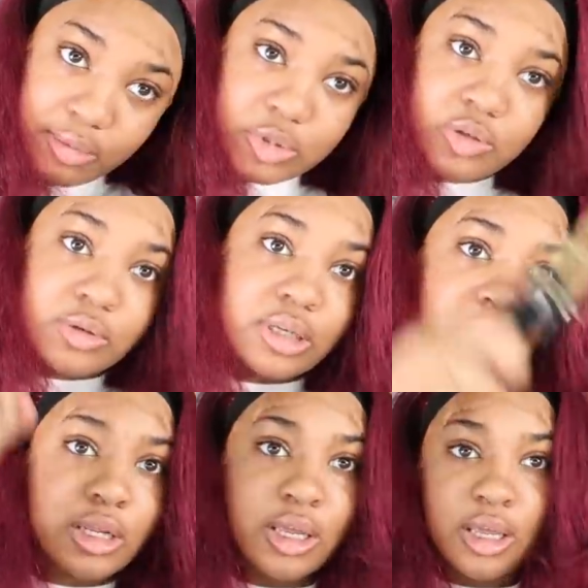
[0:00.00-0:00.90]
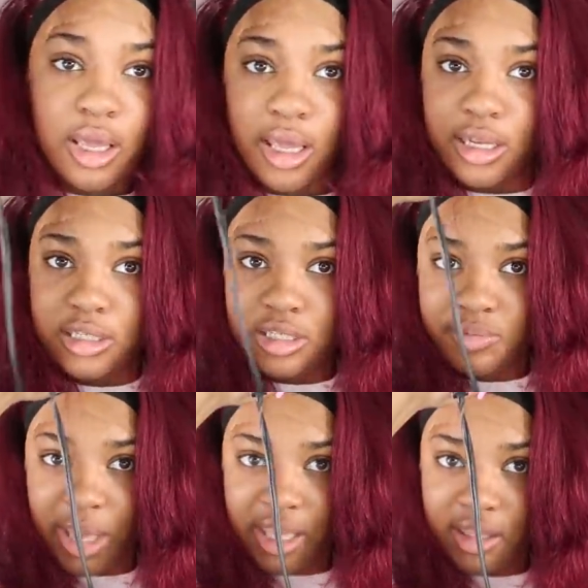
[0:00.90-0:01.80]
I'm doing. And it's
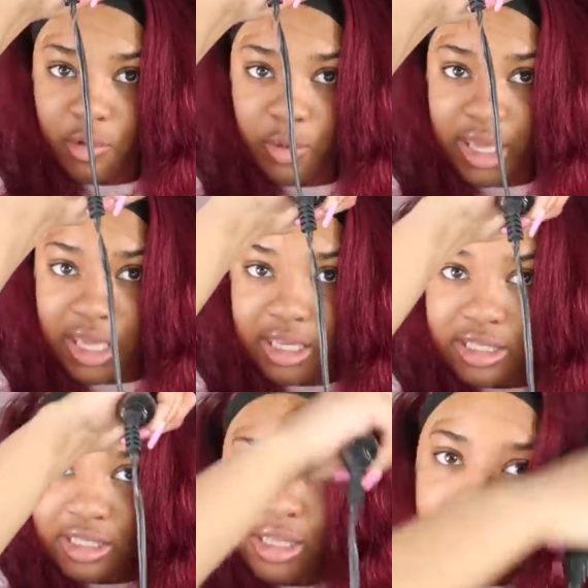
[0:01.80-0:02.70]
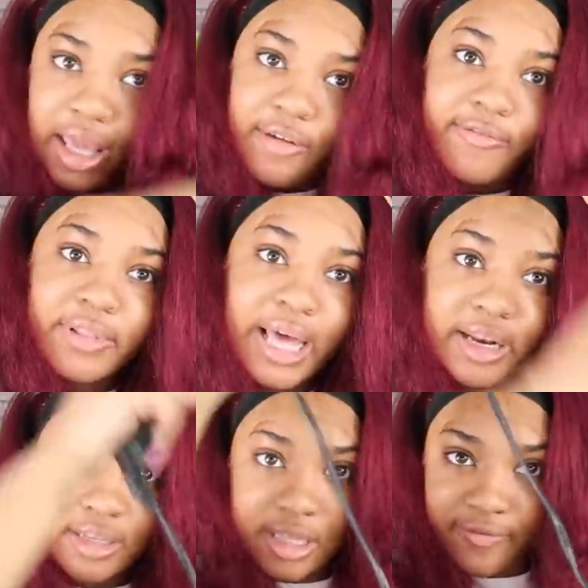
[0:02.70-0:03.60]
just making the wig just lay
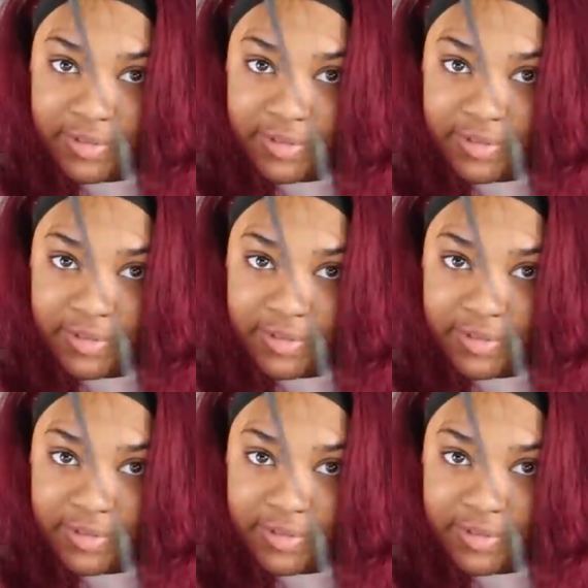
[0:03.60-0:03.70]
flatter than